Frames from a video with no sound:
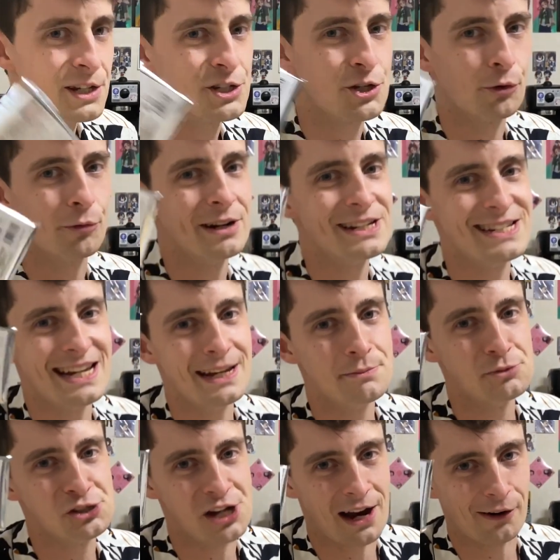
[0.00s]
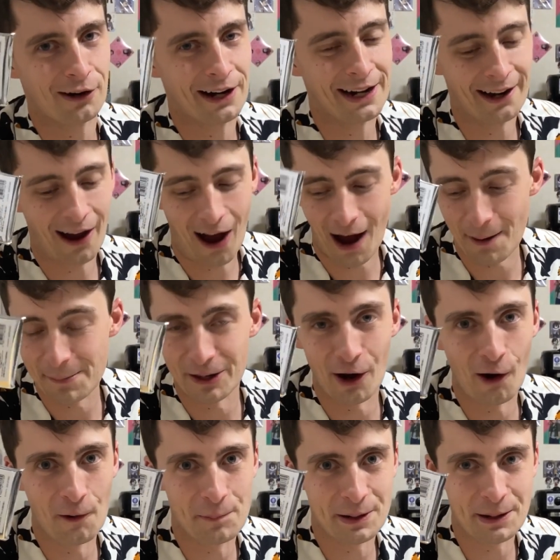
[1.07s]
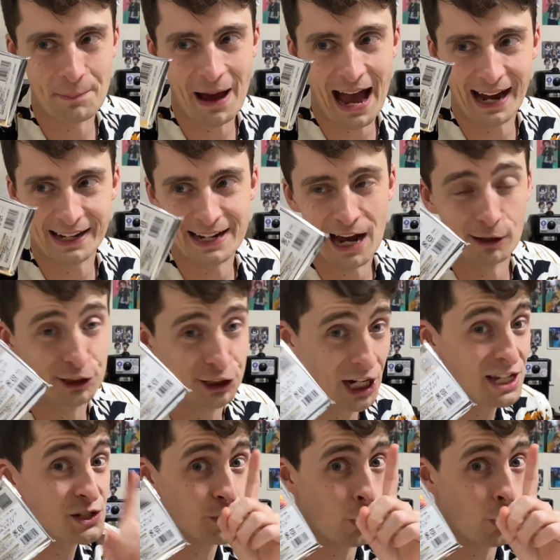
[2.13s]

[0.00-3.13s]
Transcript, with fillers: To redeem Cherry, I'm gonna open a pack now. Just